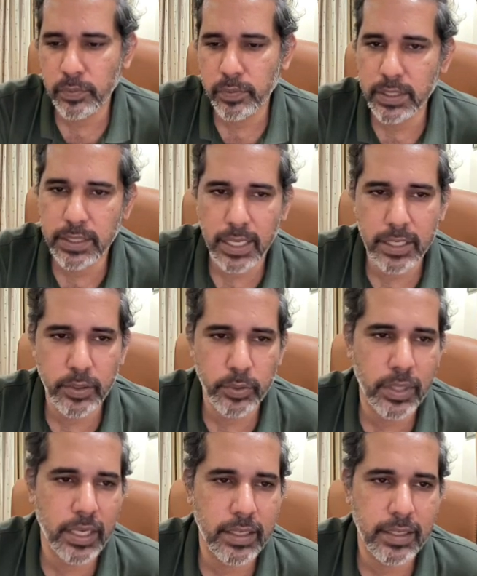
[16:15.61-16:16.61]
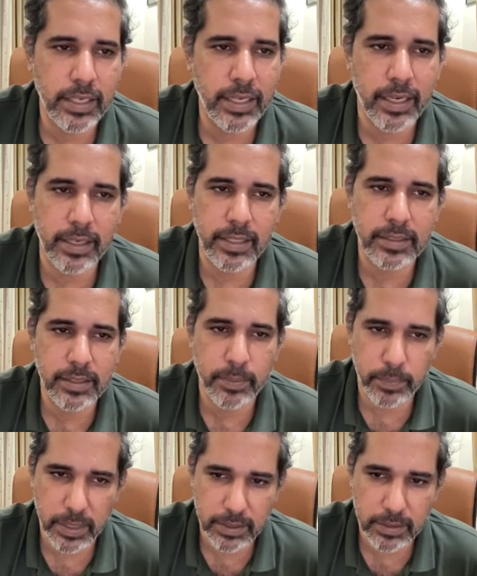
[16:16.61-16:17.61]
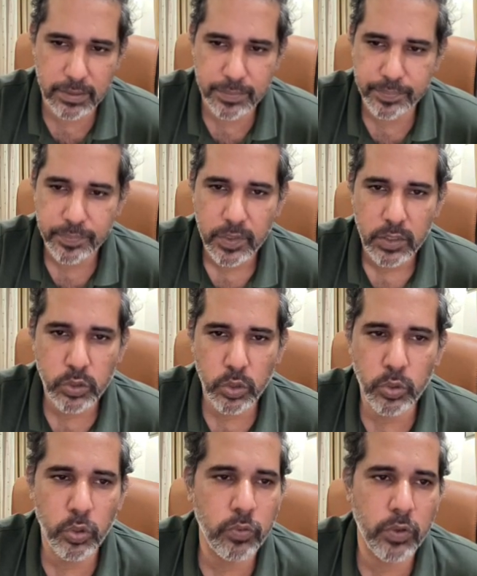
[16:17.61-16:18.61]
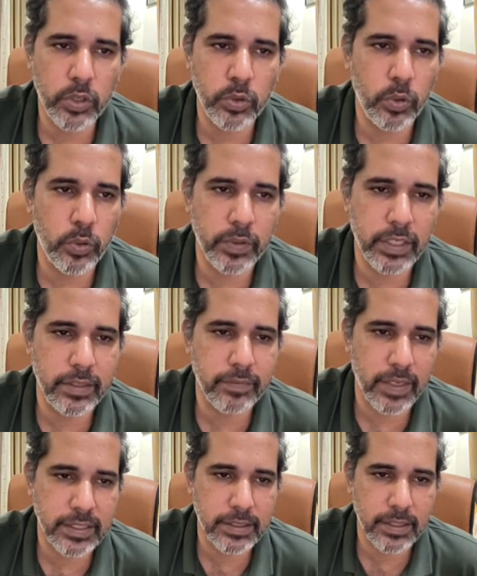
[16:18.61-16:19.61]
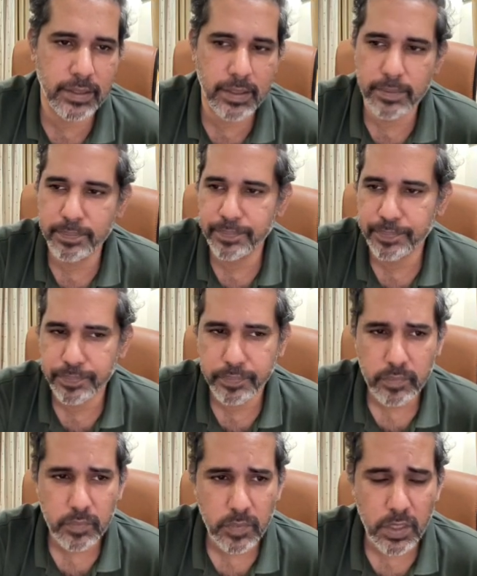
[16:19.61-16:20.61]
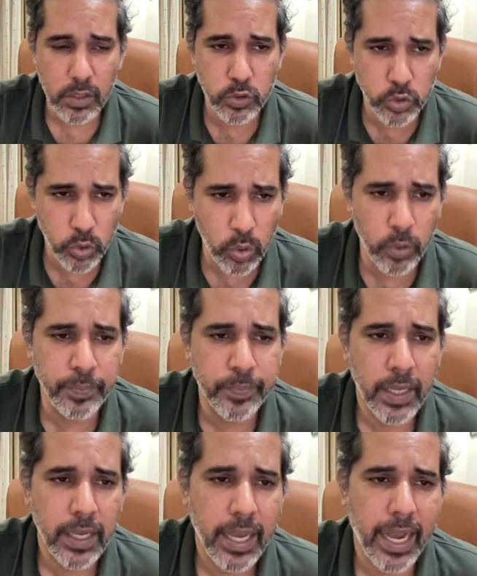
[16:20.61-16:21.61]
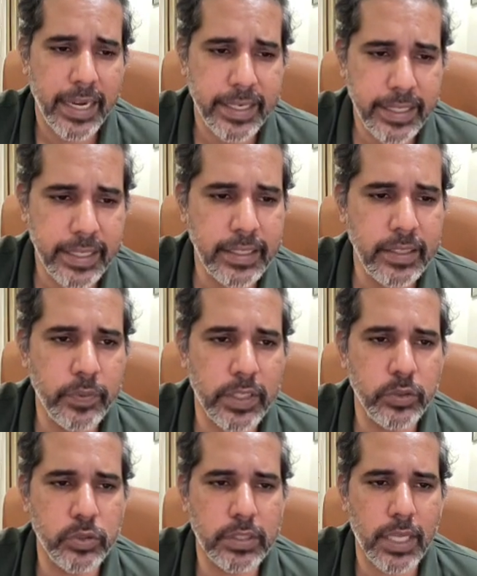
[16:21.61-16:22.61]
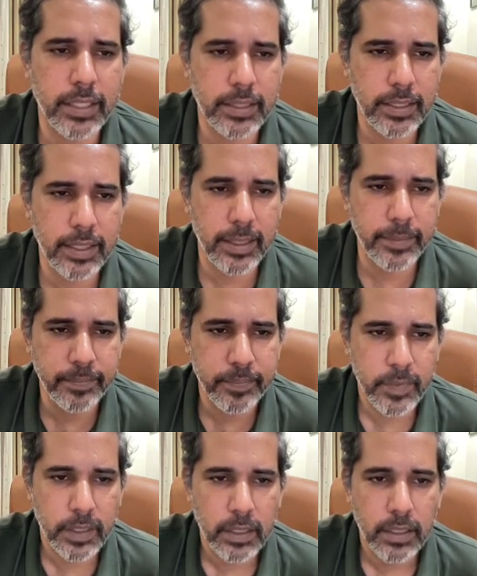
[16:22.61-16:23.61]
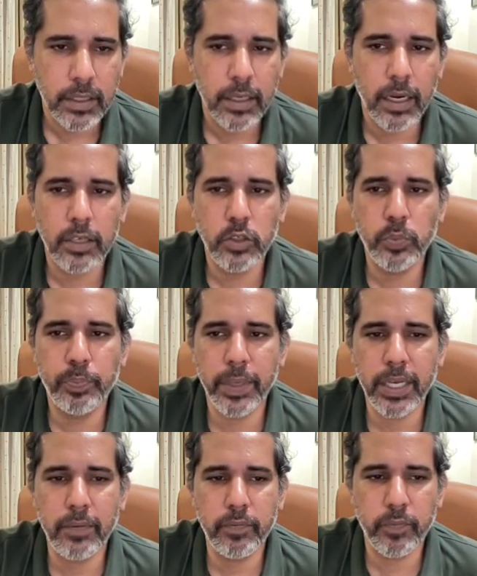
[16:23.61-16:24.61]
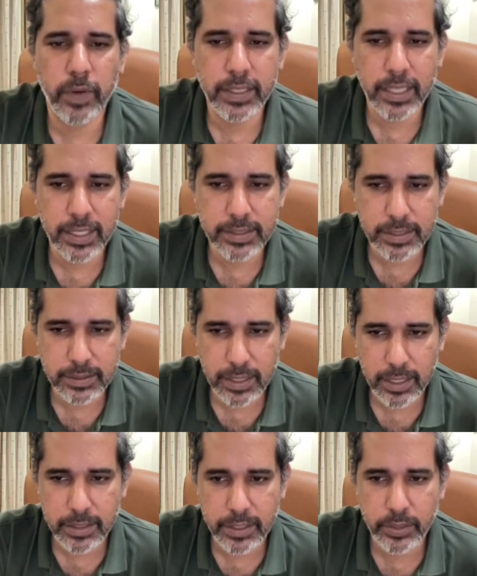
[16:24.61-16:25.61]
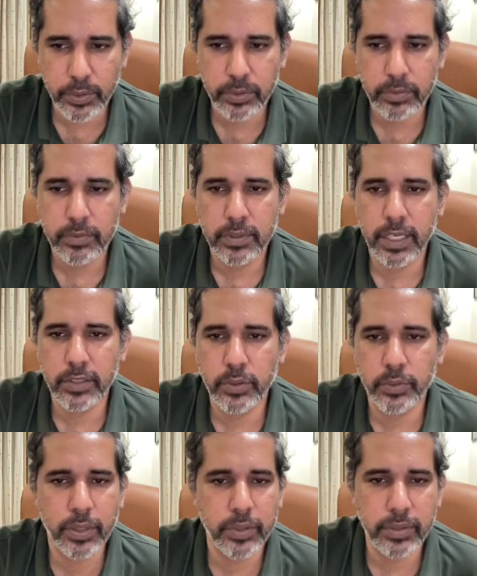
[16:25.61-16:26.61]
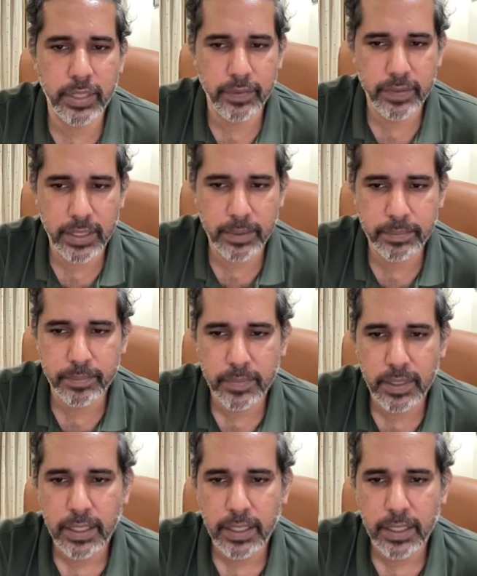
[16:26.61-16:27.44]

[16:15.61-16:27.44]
hero will take you currently at least a month. So you don't want to over invest in them. So ideally, when you start the game, you pick up one SSR hero that you want to level up,